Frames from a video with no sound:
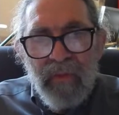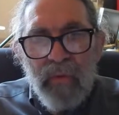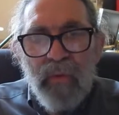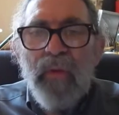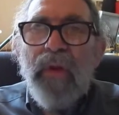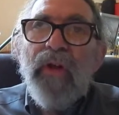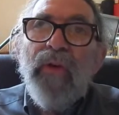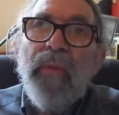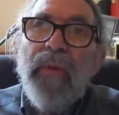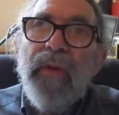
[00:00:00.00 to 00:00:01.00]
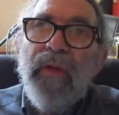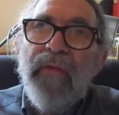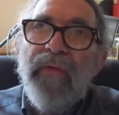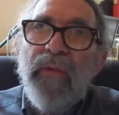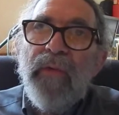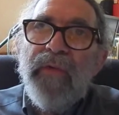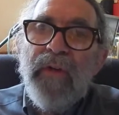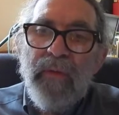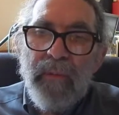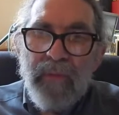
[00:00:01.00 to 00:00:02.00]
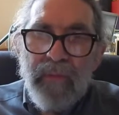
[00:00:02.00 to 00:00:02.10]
All hope is fool's hope.